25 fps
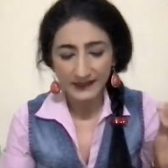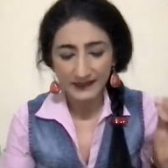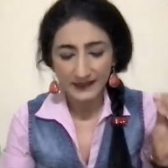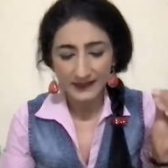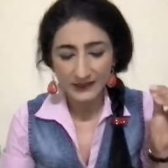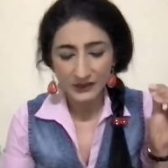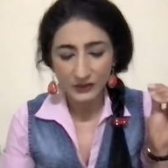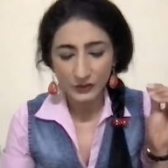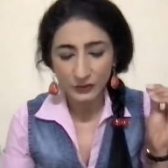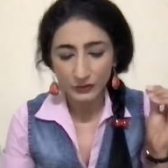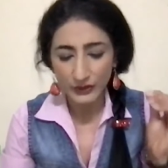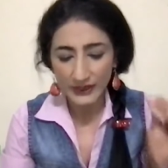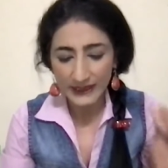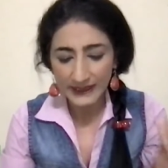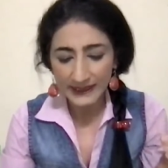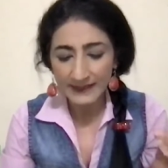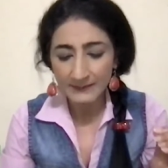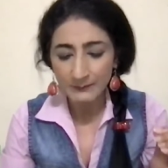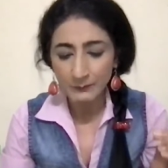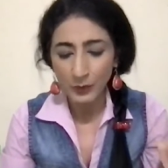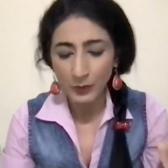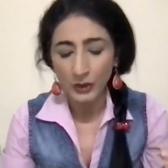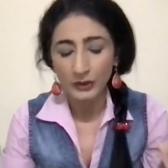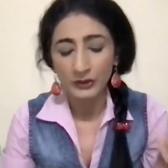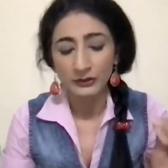it's really
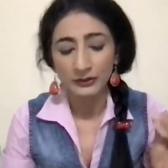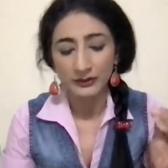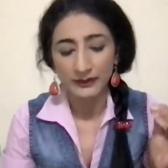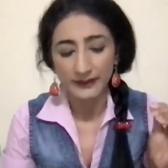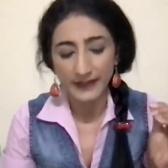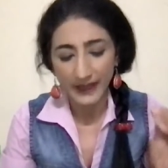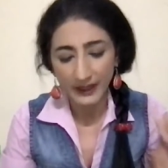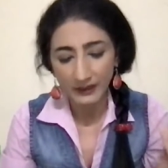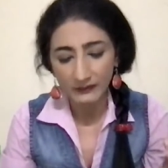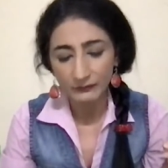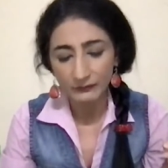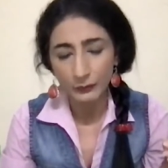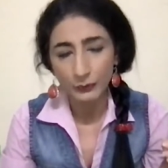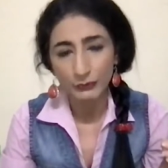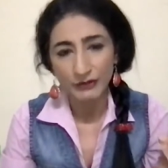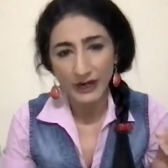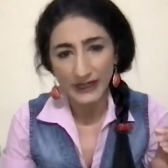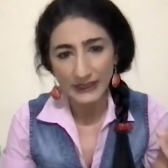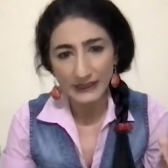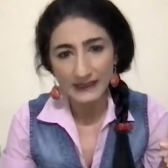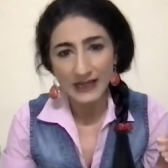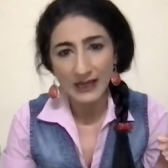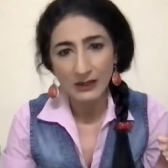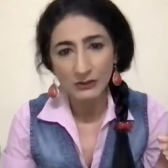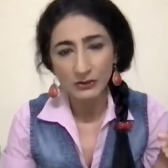important, therefore,
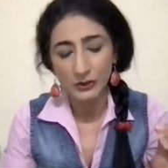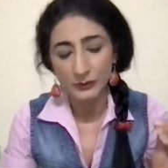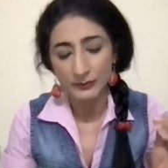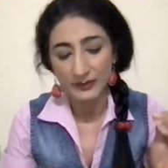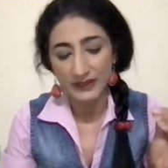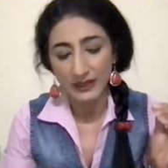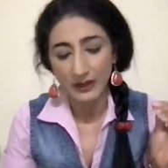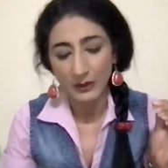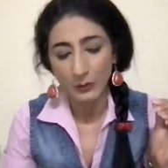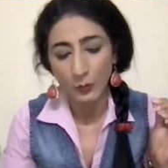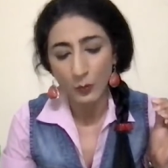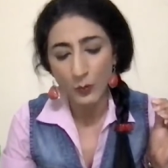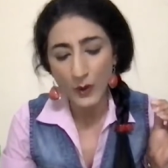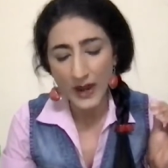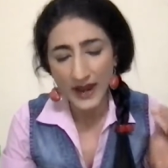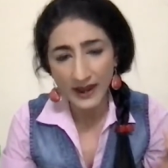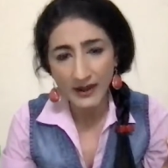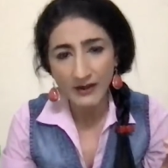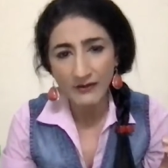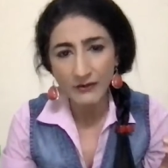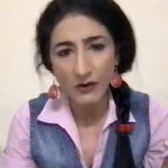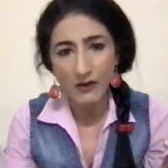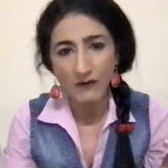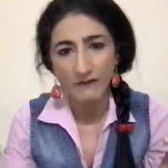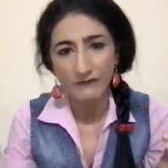right now, to be
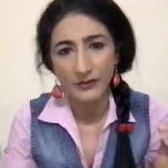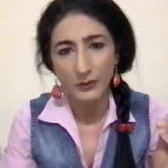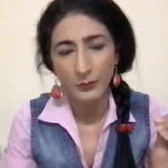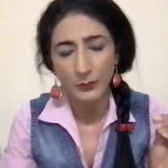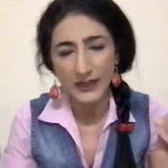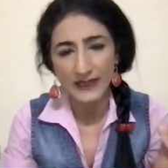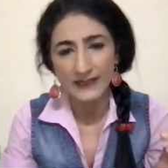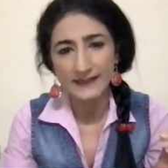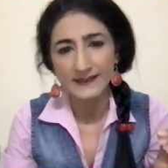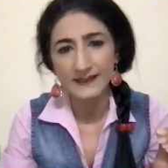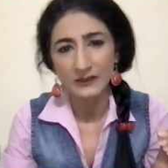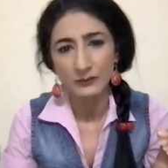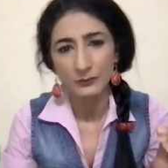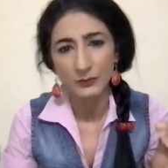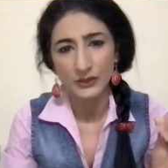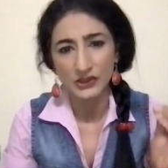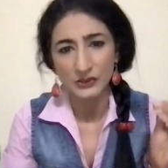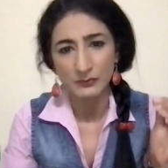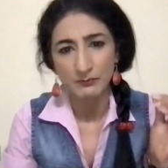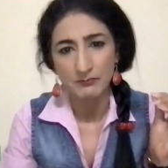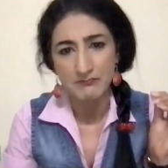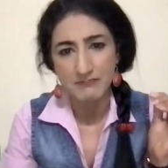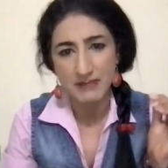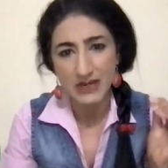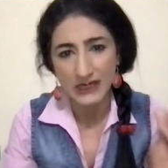aware of the ways in
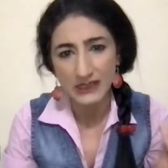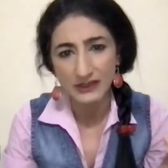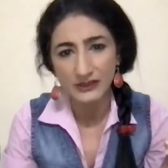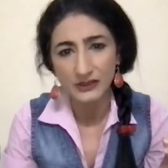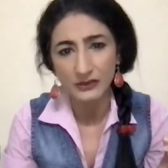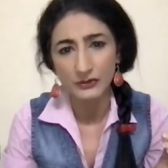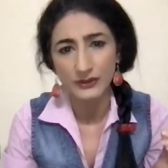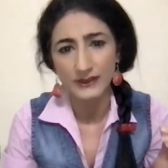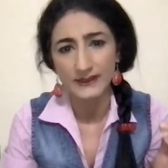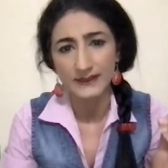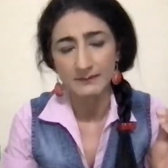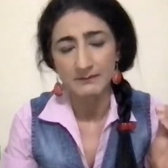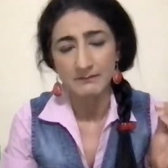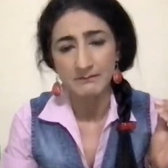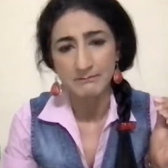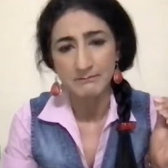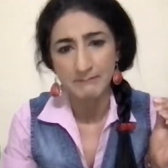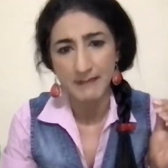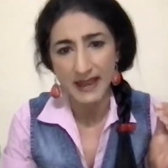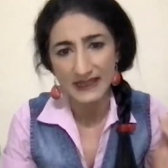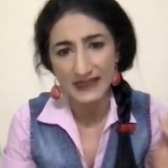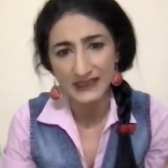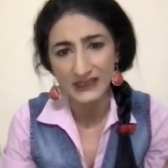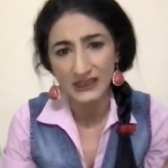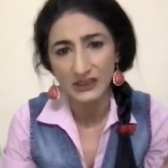which militarism,
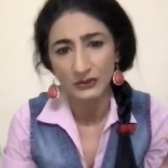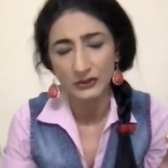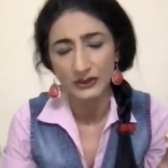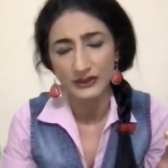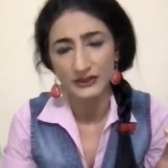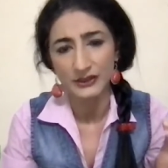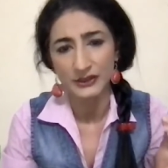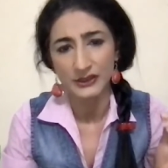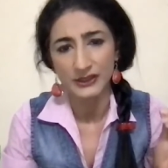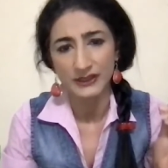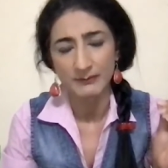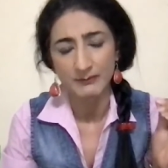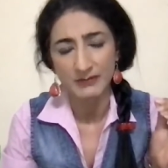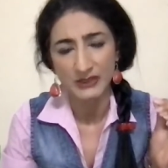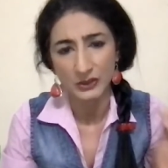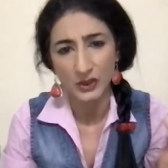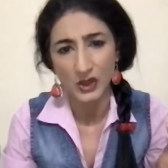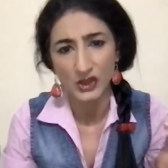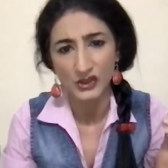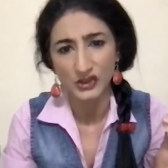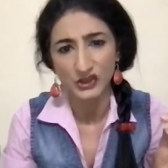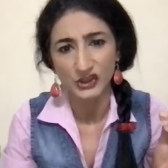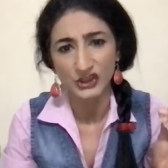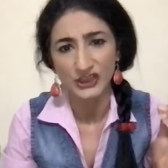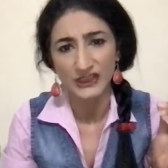masculinity,
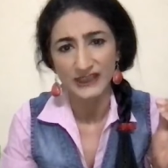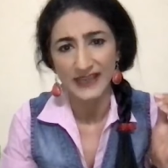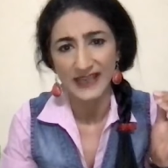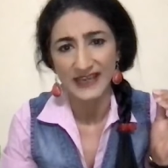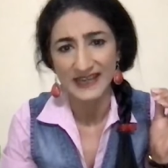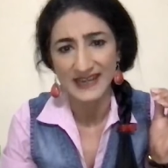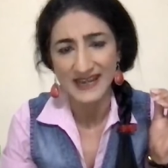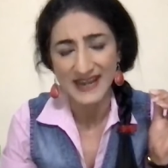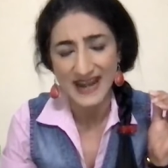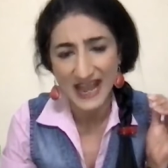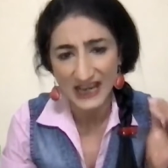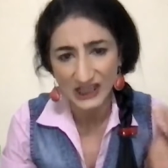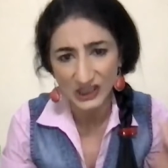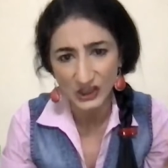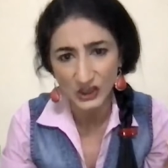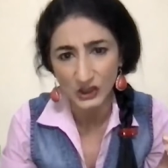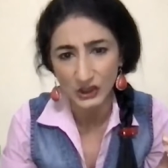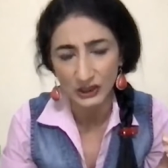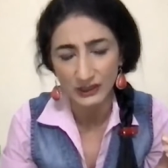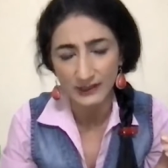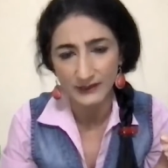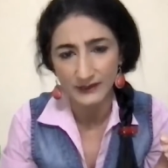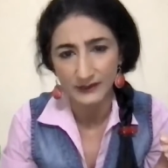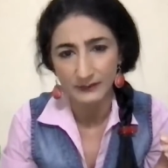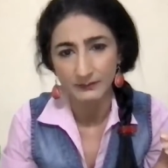misogyny, and
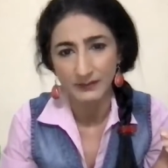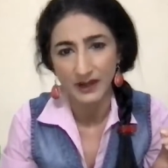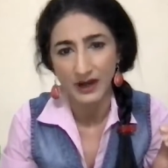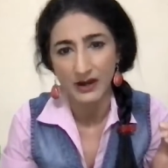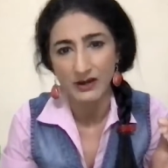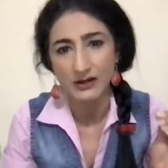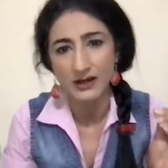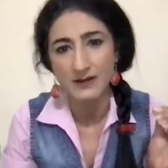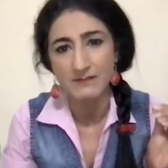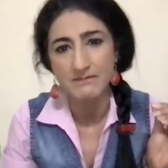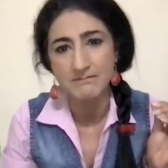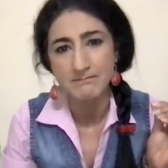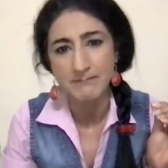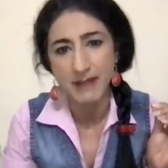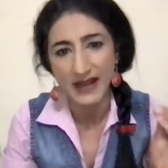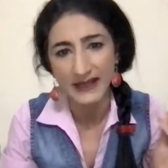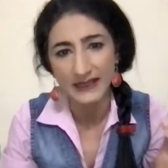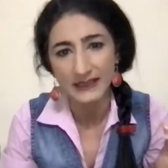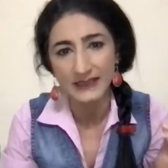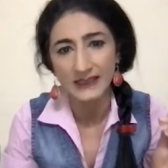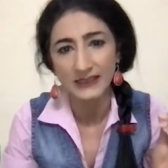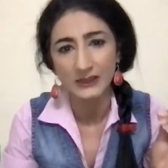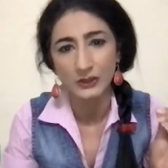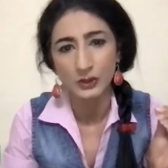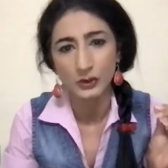nationalism are
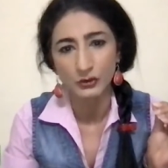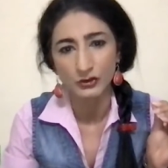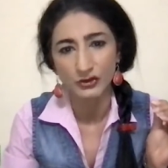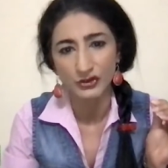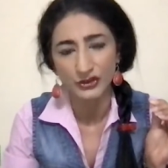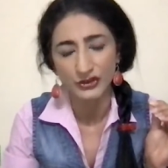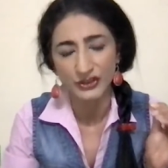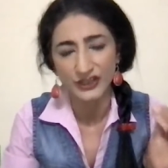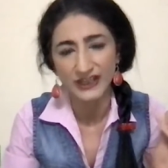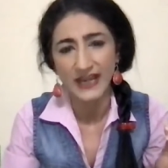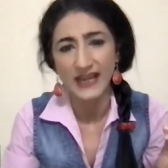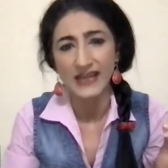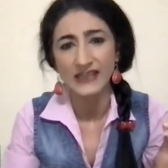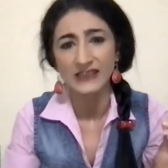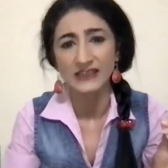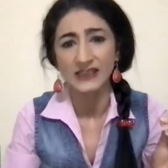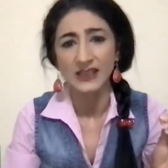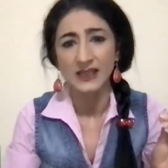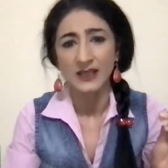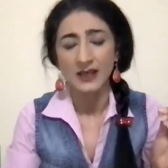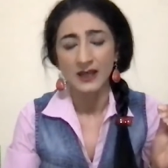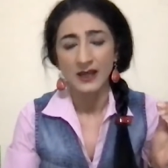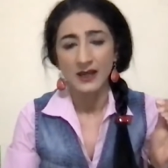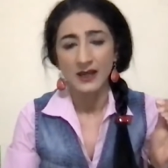combining to create